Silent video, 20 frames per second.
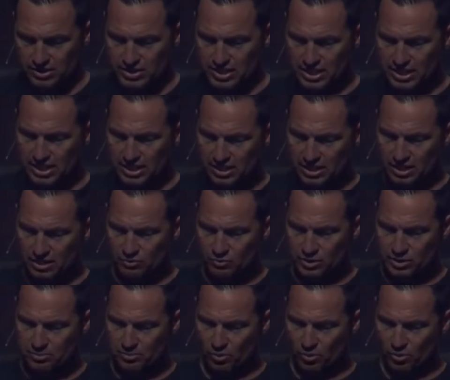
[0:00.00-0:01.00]
To Enoch
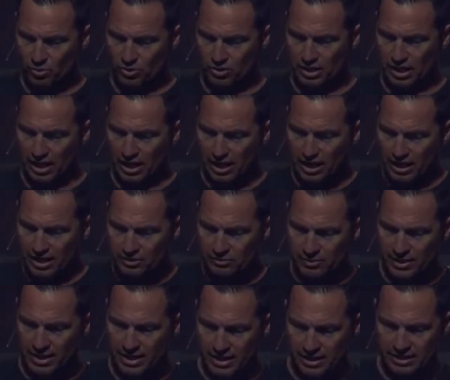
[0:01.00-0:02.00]
was born
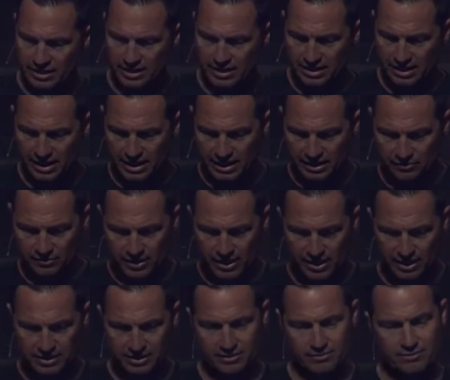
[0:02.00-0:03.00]
Irad, and
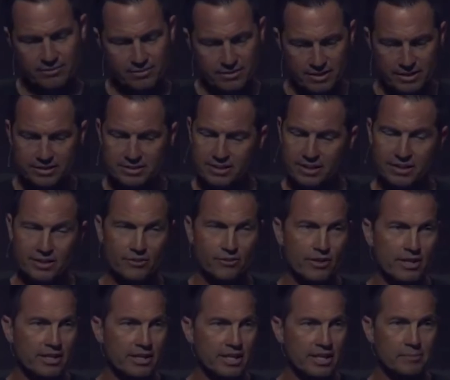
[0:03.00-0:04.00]
Irad isn't that a
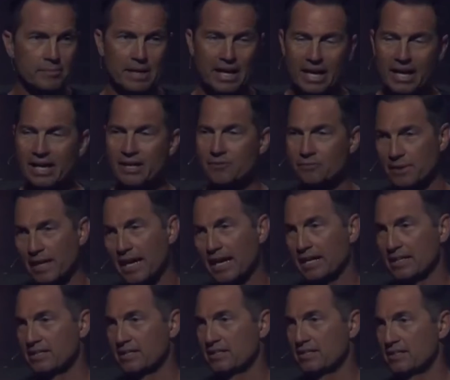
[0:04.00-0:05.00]
great name?
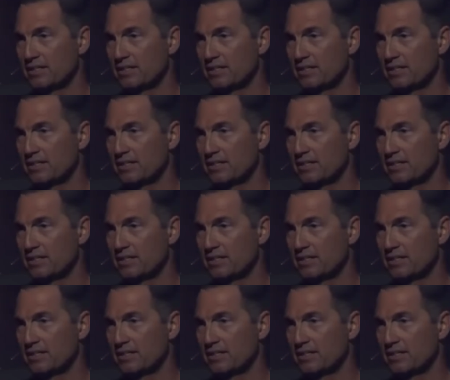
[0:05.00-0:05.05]
Irad.